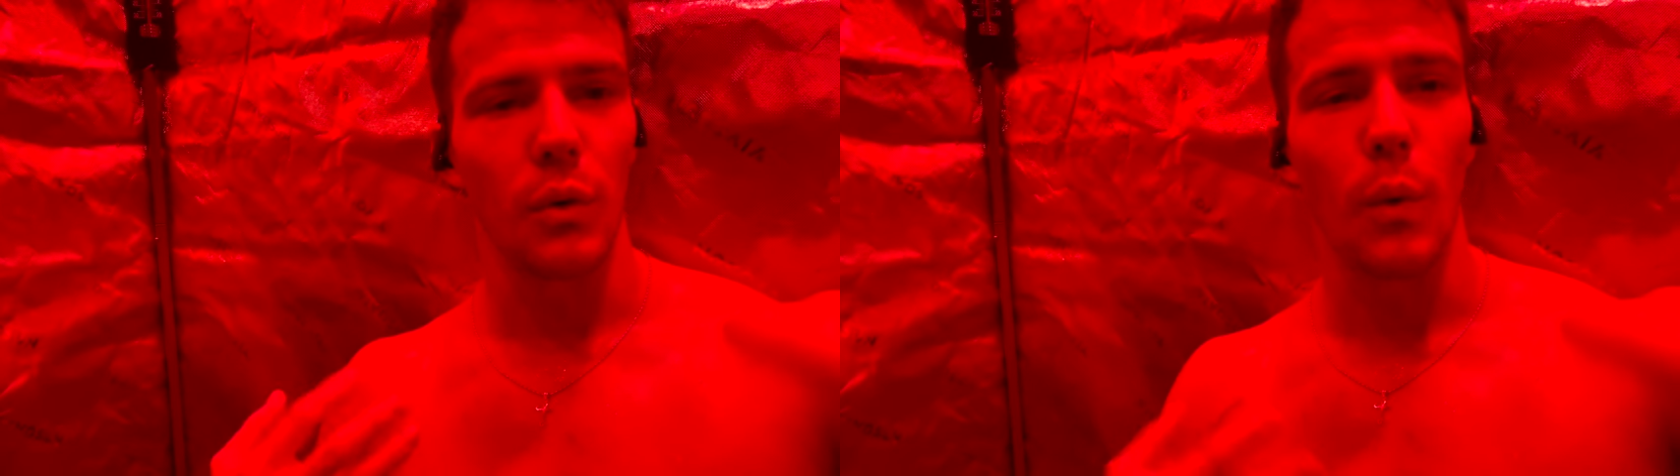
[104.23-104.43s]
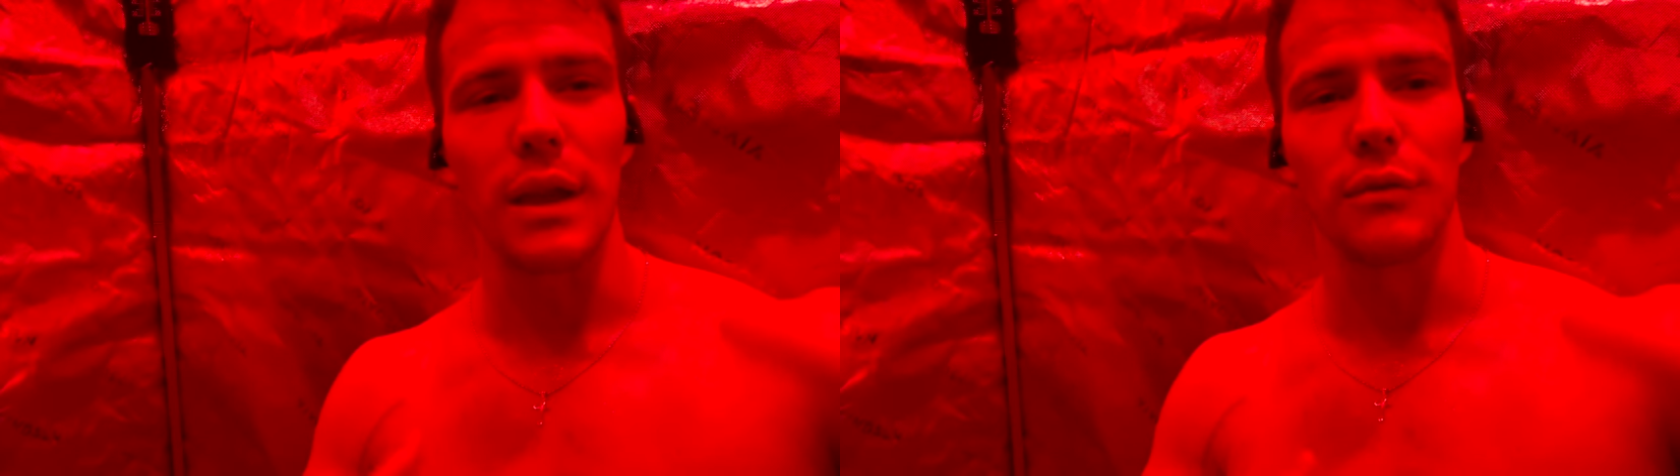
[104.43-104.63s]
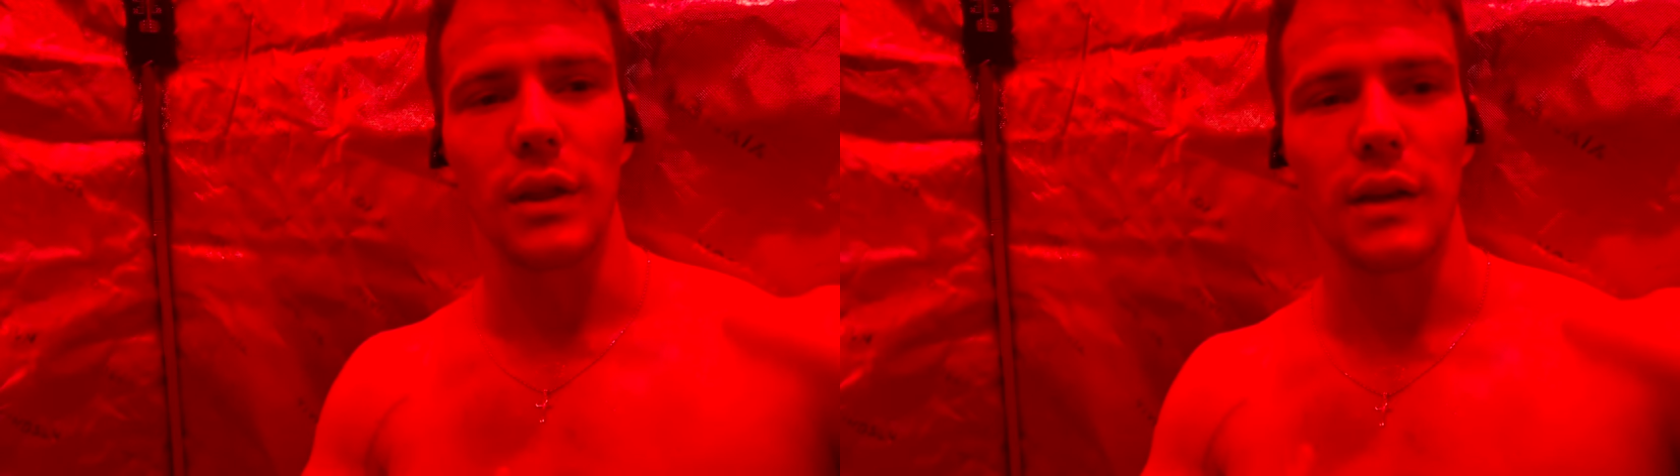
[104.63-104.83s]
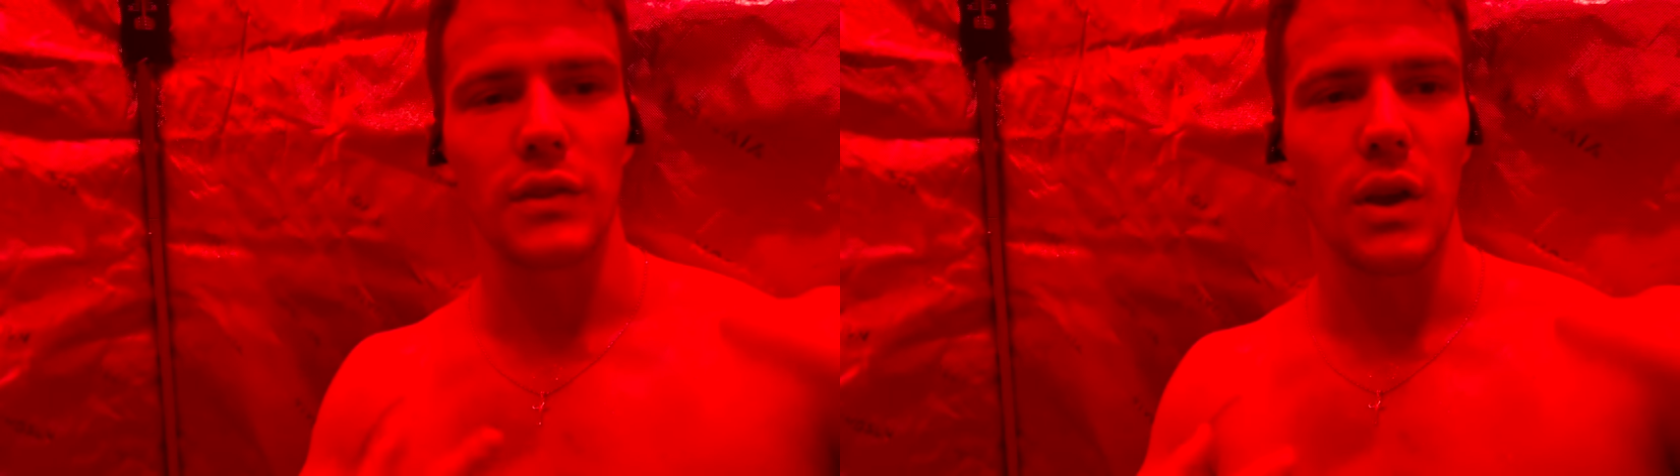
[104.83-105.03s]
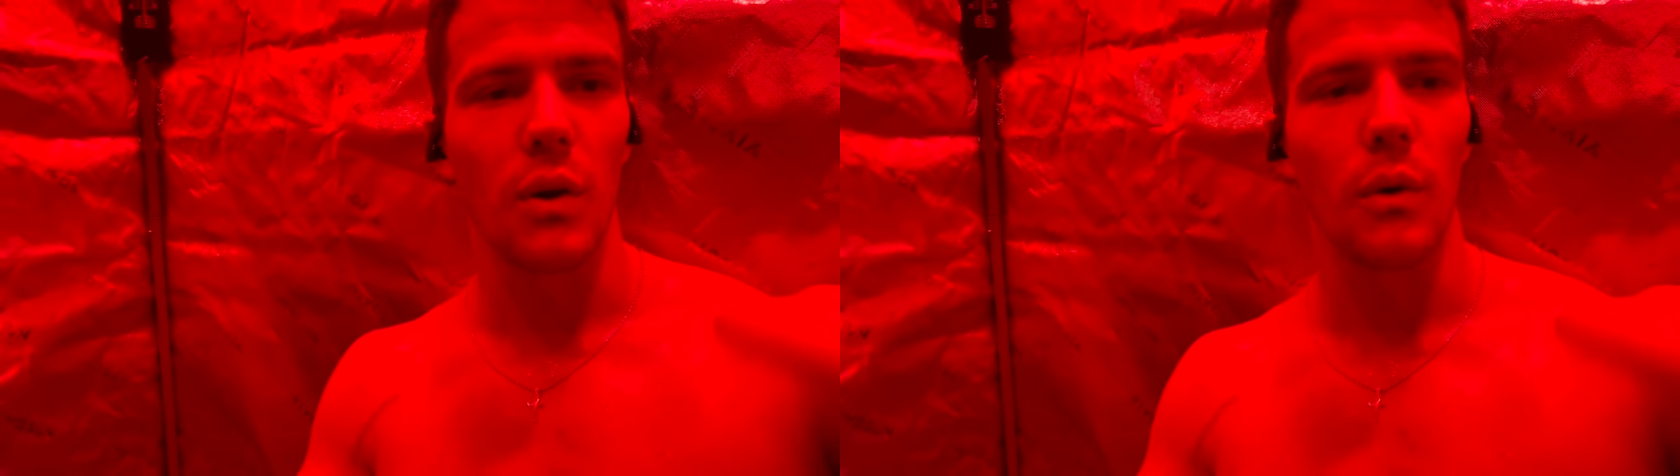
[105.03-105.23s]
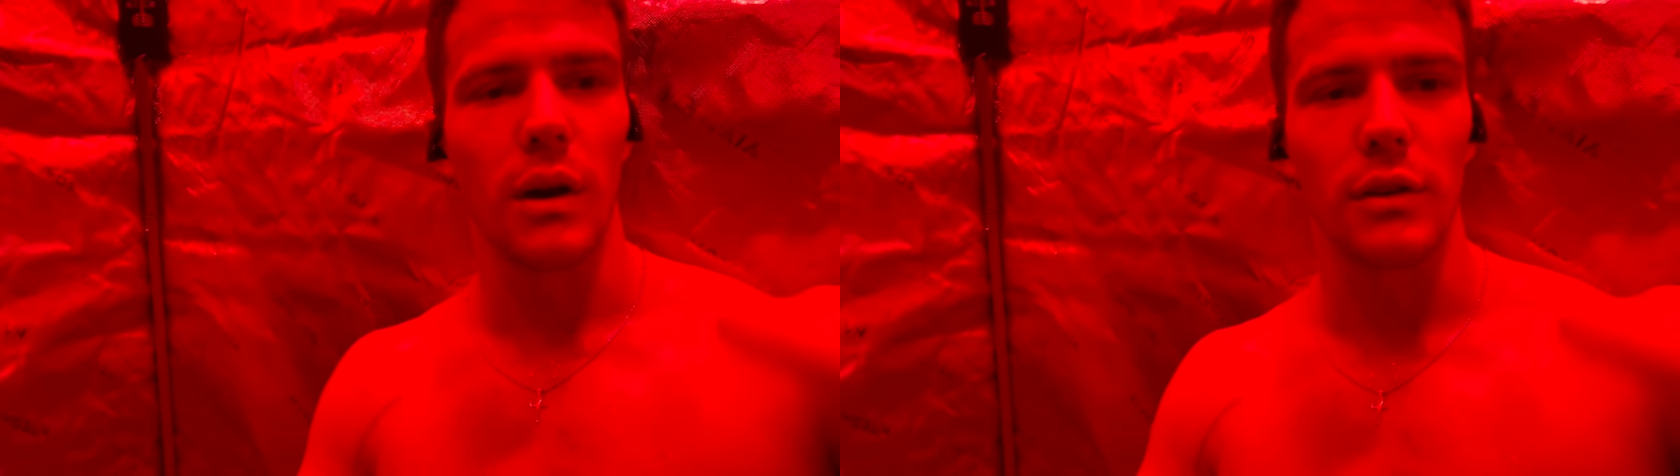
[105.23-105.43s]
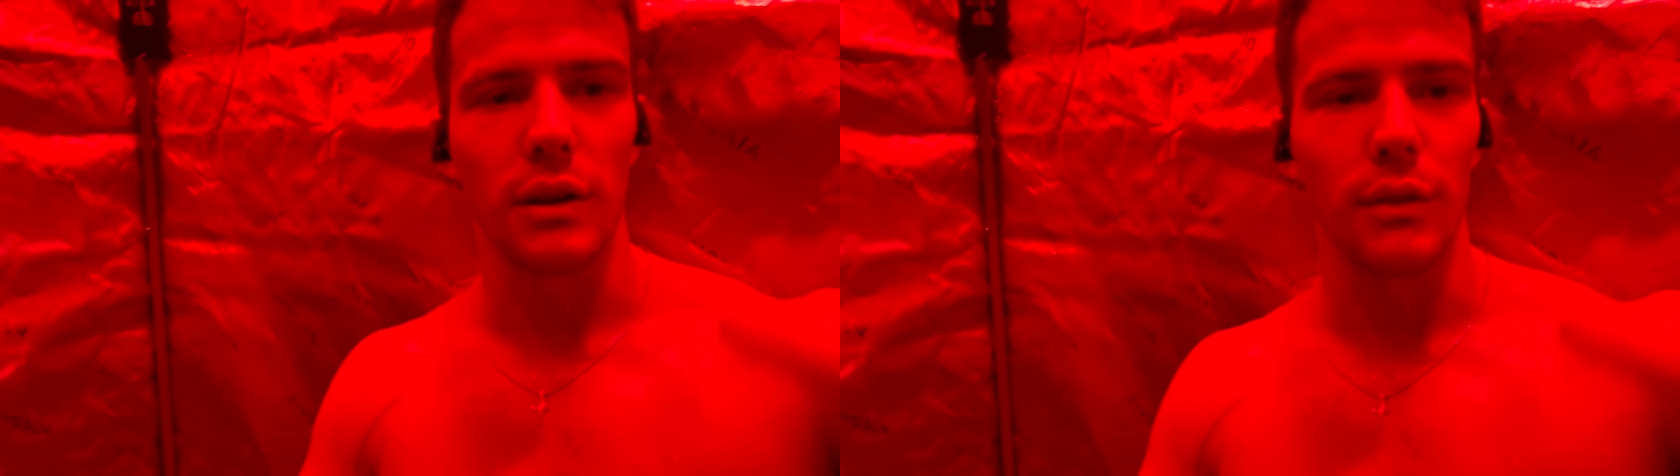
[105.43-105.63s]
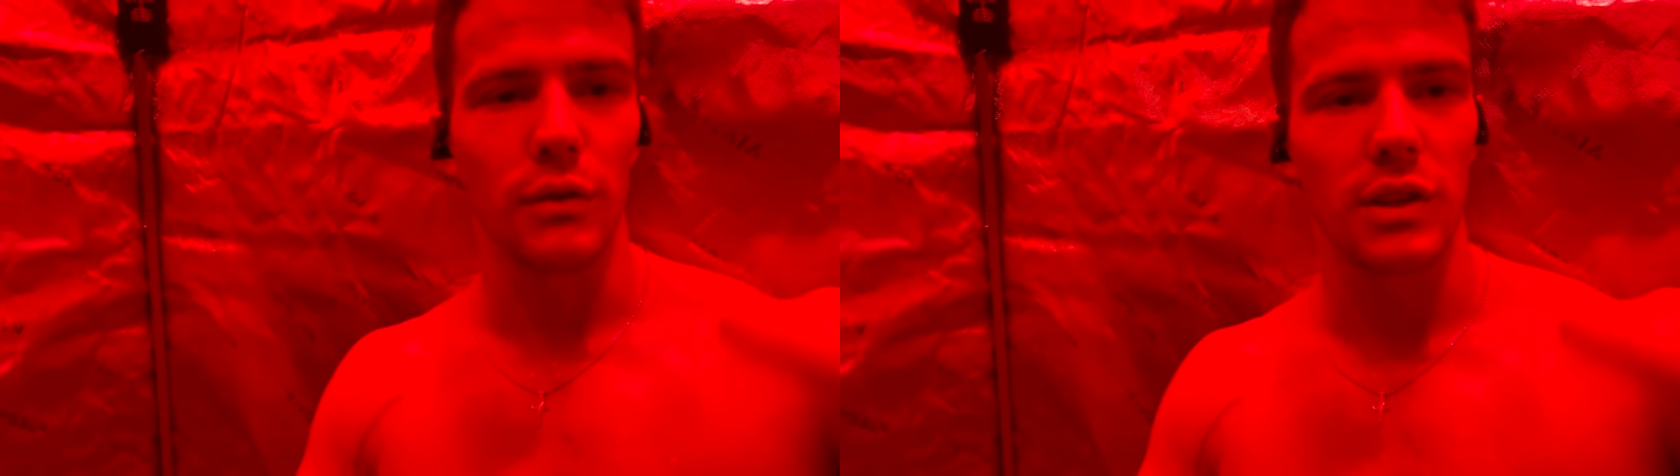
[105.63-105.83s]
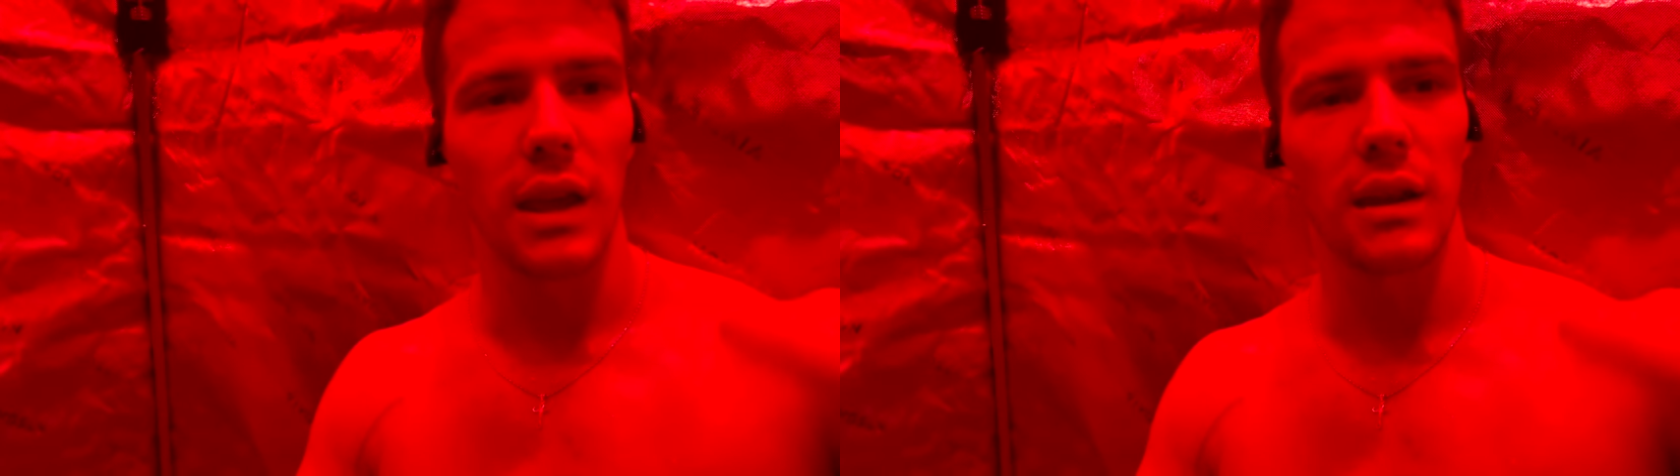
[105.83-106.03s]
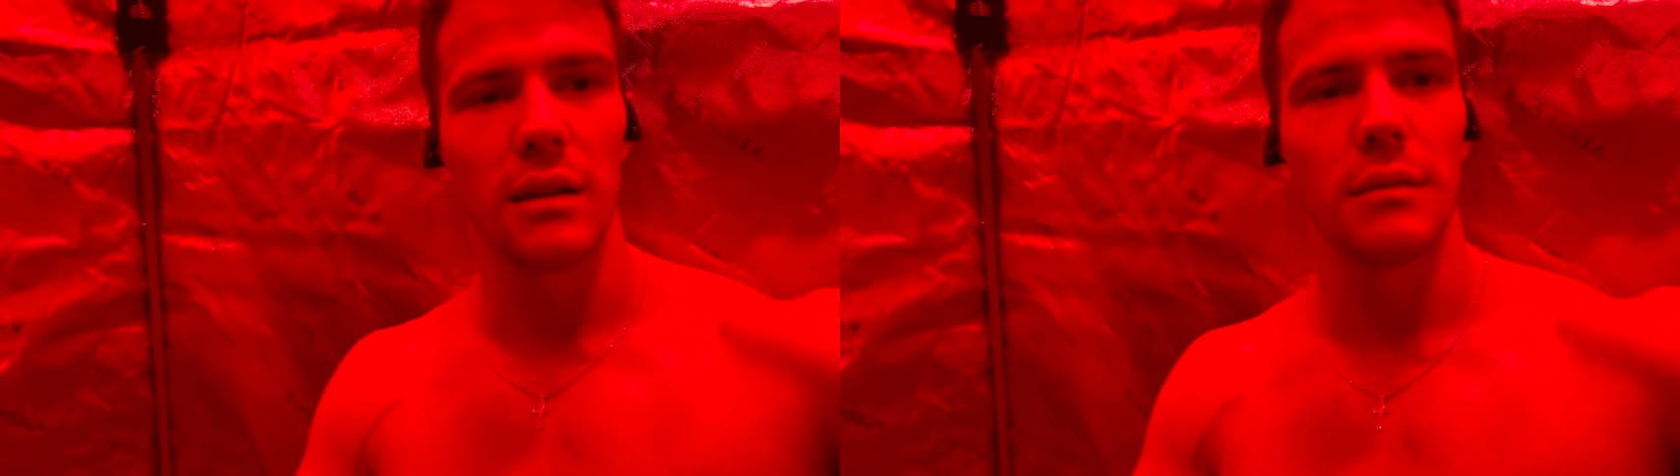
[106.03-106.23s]
wavelengths go underneath your
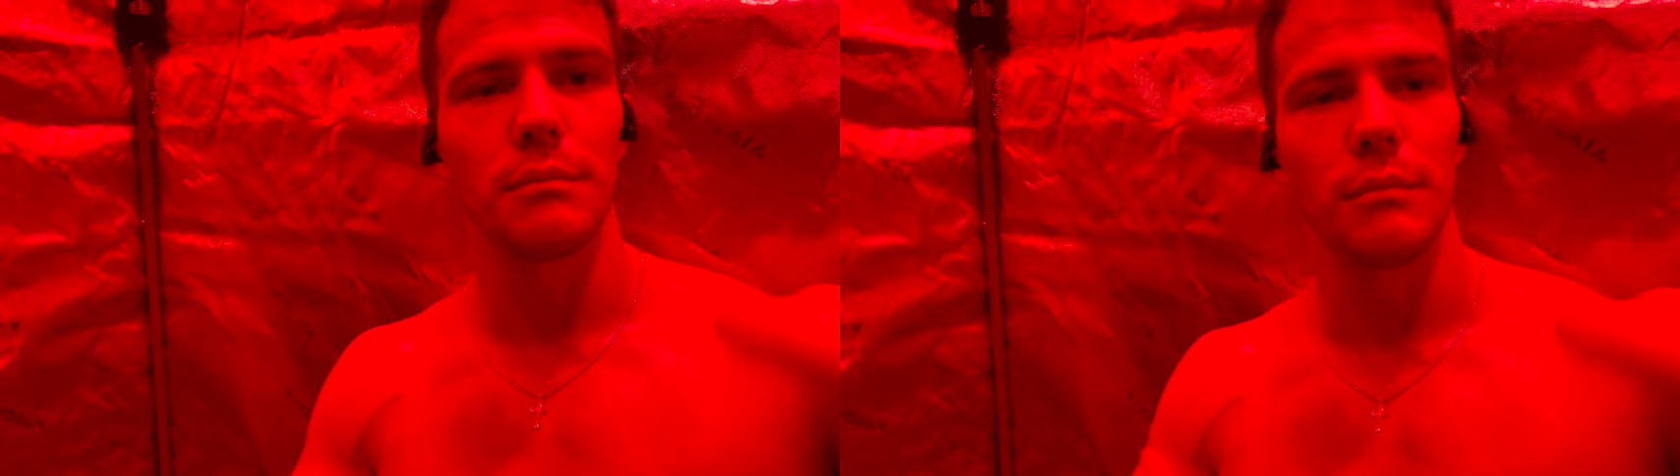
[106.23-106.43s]
skin,